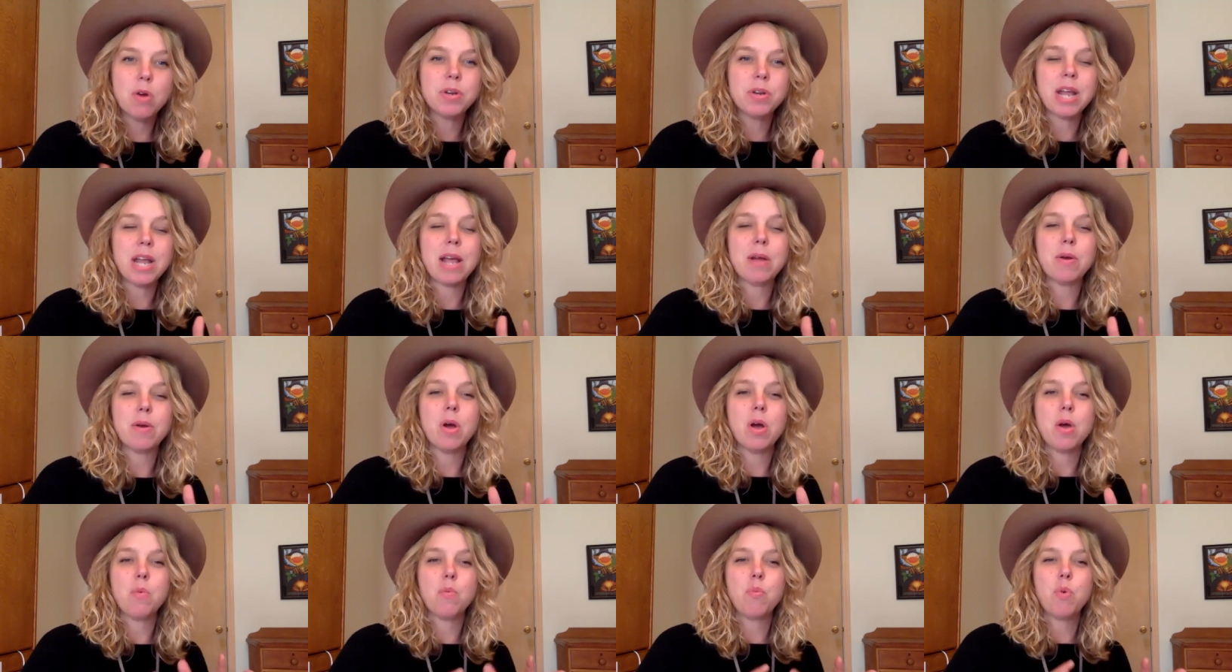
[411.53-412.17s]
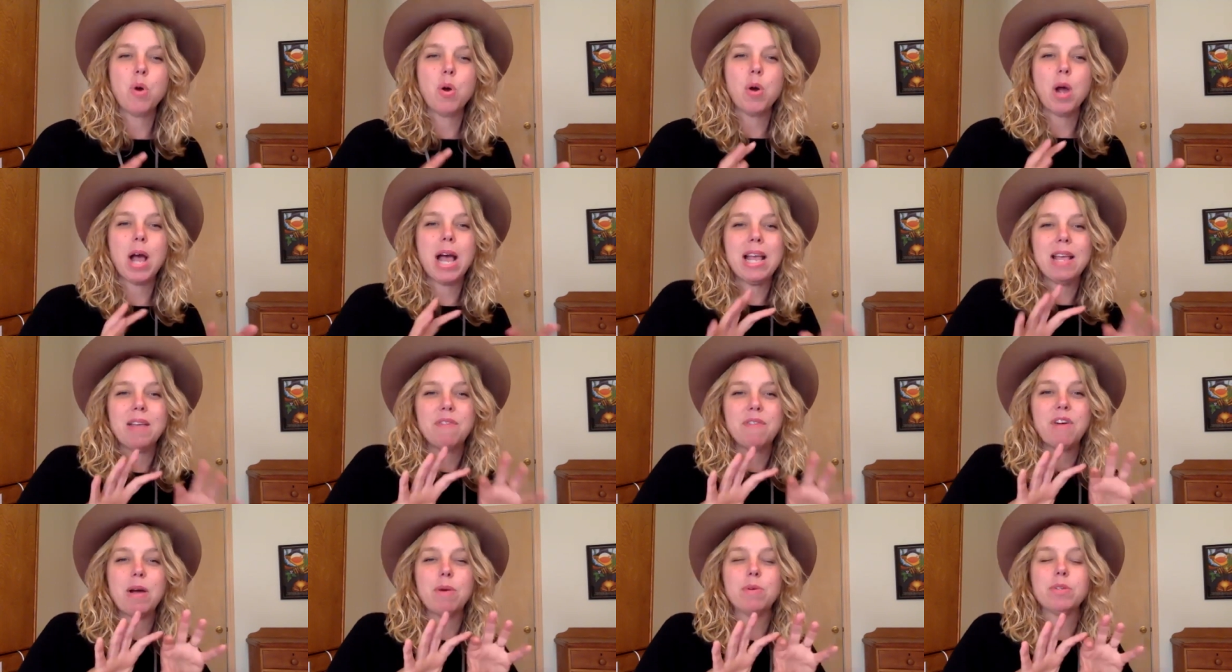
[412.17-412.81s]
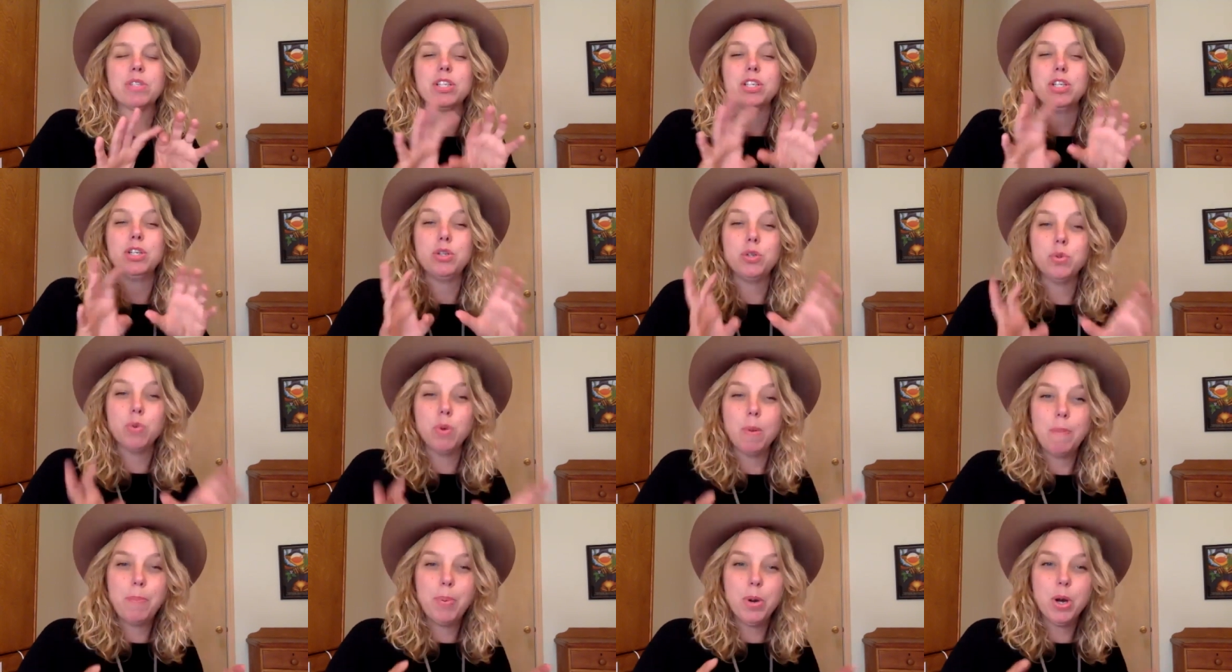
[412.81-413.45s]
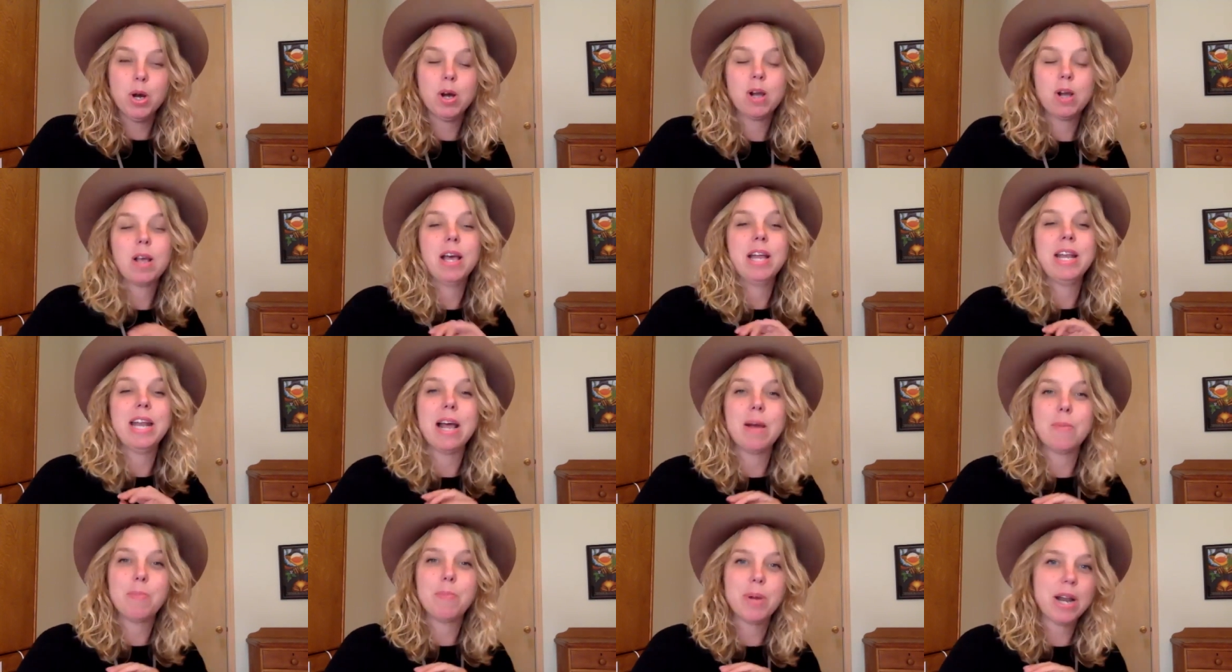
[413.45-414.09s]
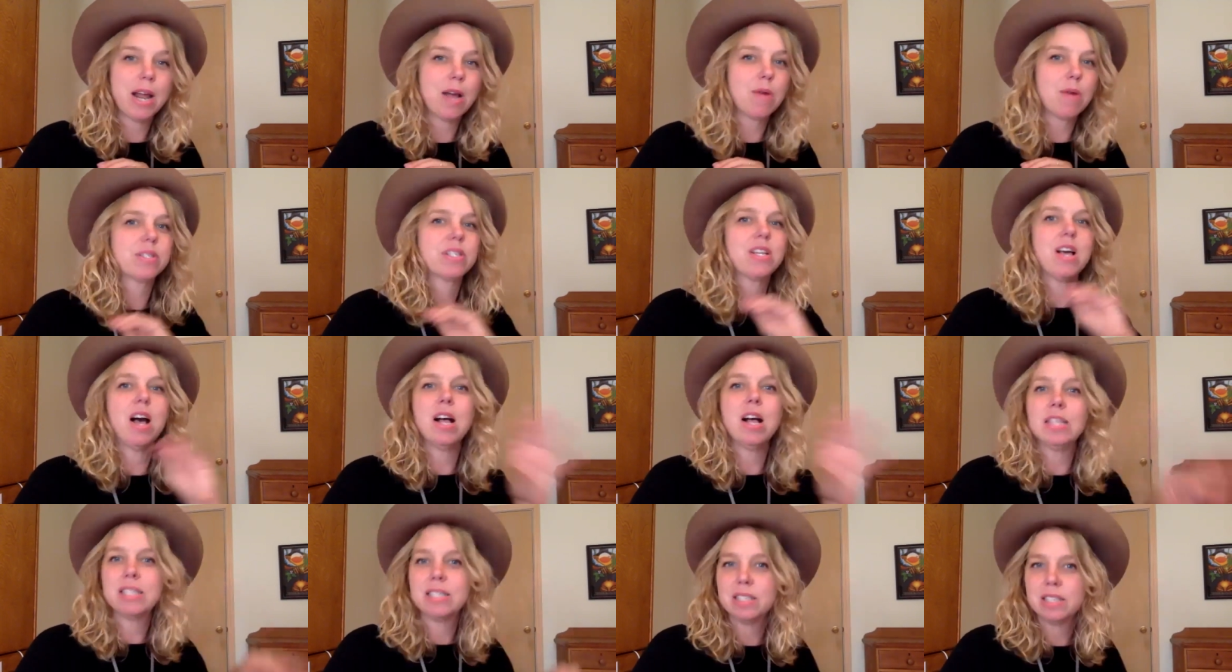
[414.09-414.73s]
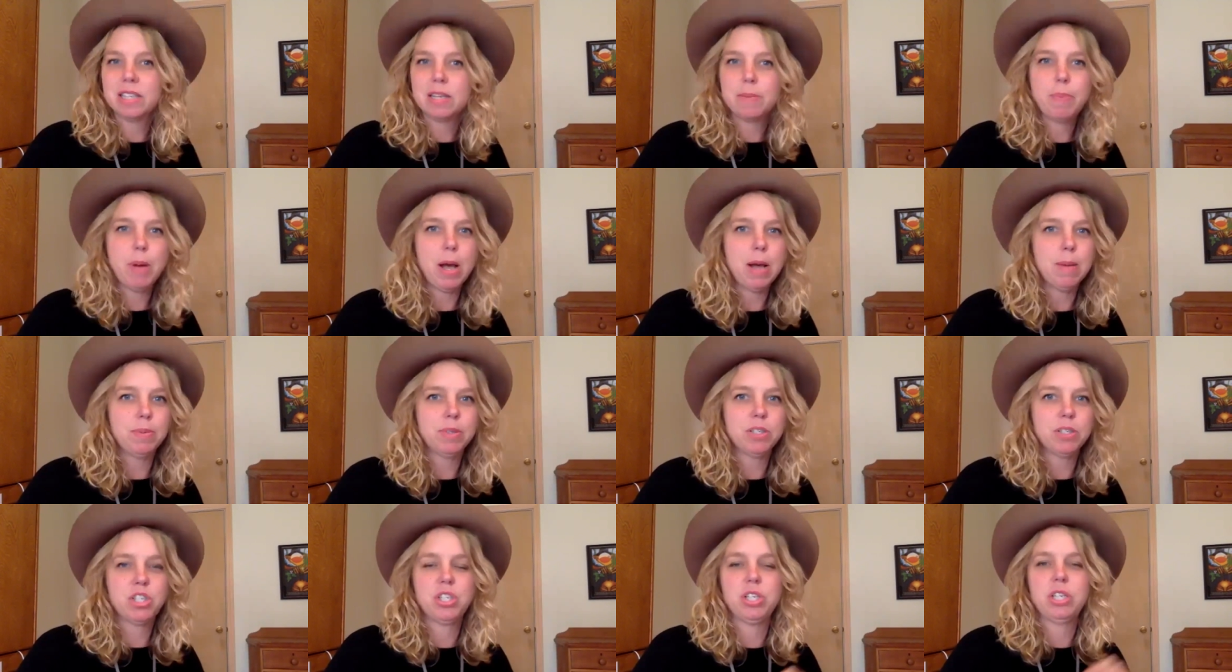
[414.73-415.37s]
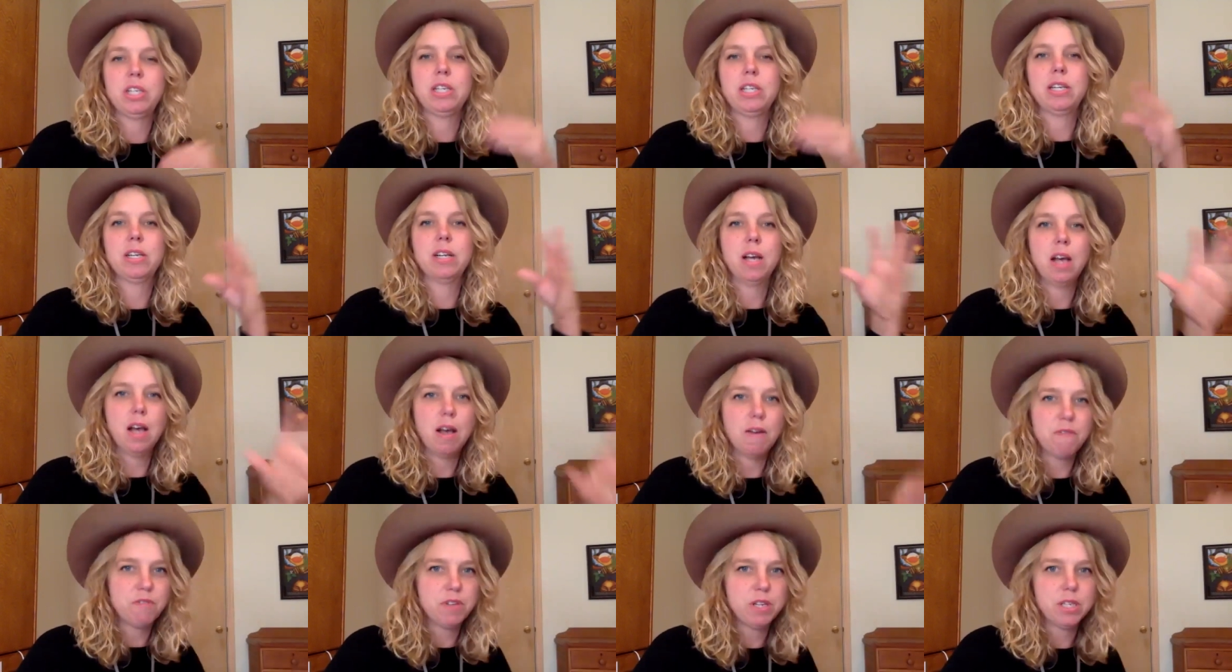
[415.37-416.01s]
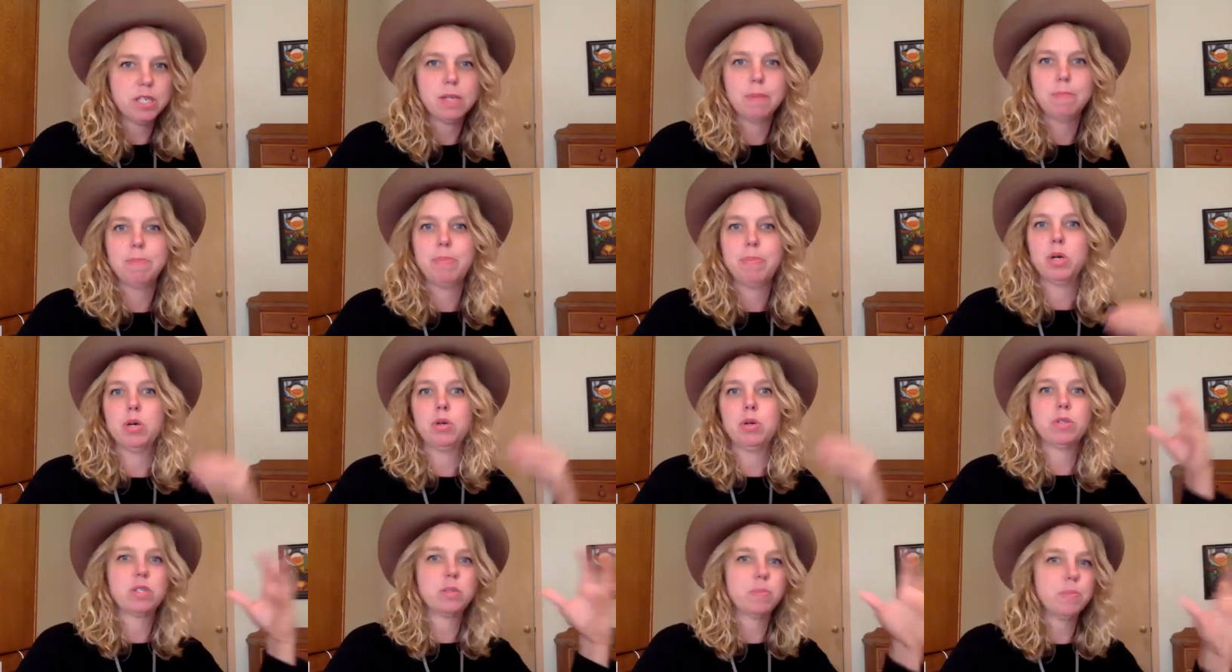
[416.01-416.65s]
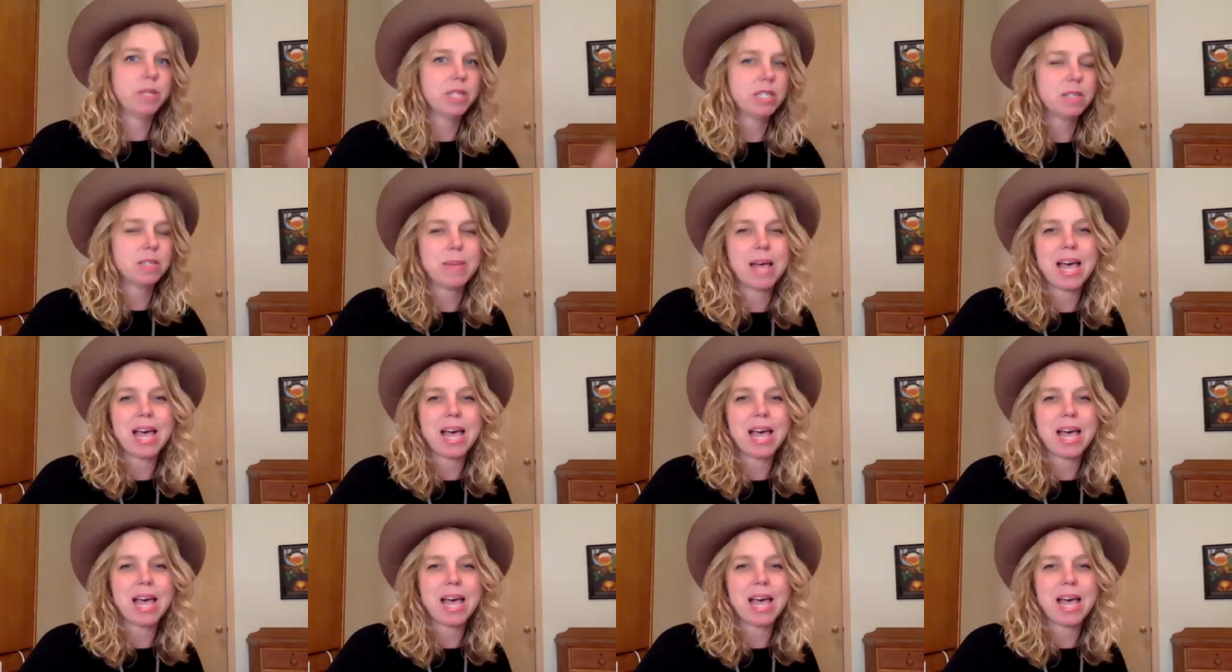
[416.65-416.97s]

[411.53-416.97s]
And I, what, if I was going to do a book, and I, but I was constantly publishing Huffington Post, Ms.